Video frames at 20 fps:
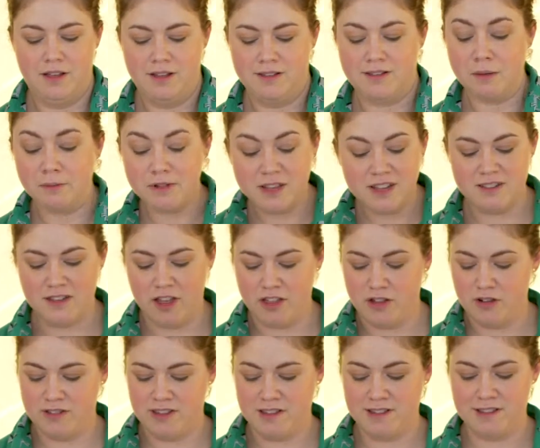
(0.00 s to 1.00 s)
Some of these
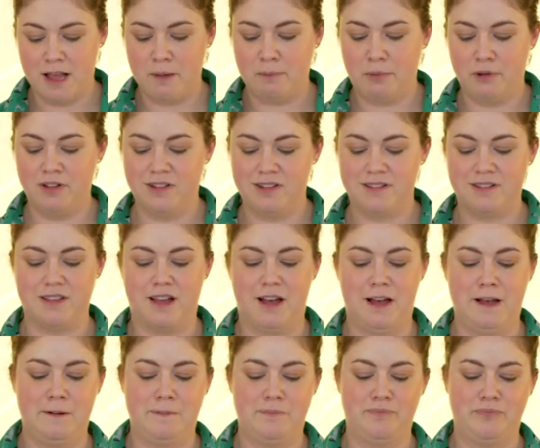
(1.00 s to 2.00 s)
other examples,
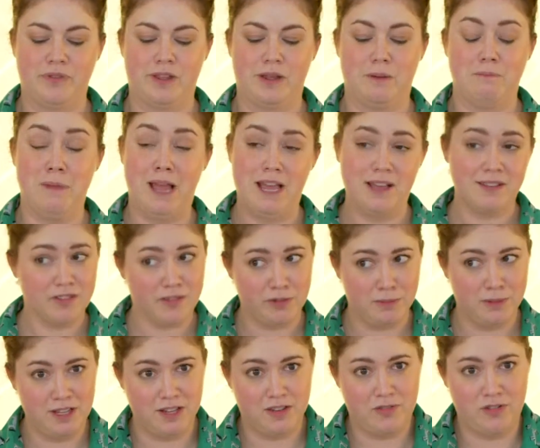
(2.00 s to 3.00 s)
Mace
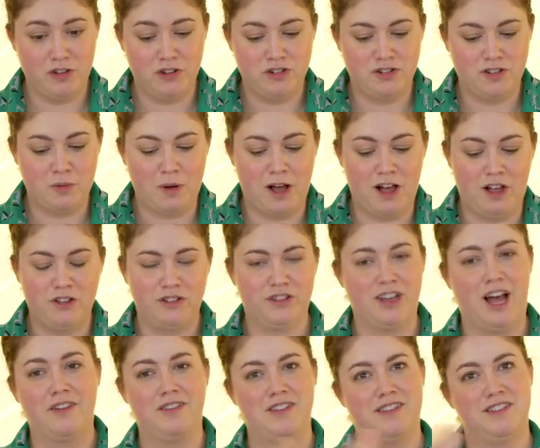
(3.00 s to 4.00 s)
from the East Village as well.
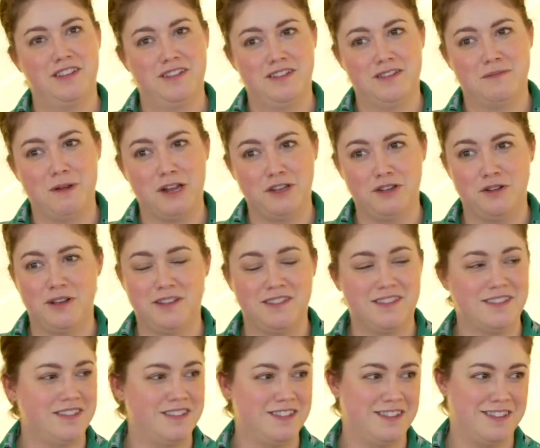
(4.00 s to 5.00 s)
Obviously this menu
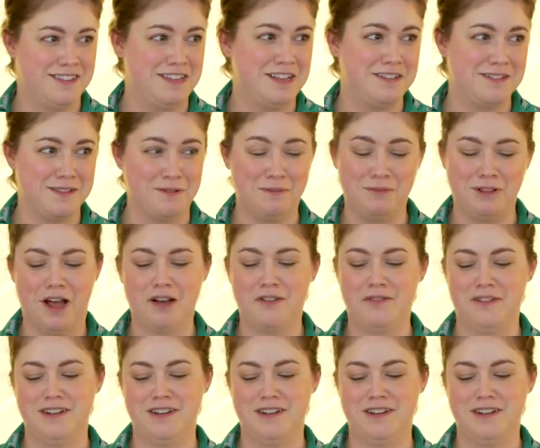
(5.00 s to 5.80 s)
has seen some love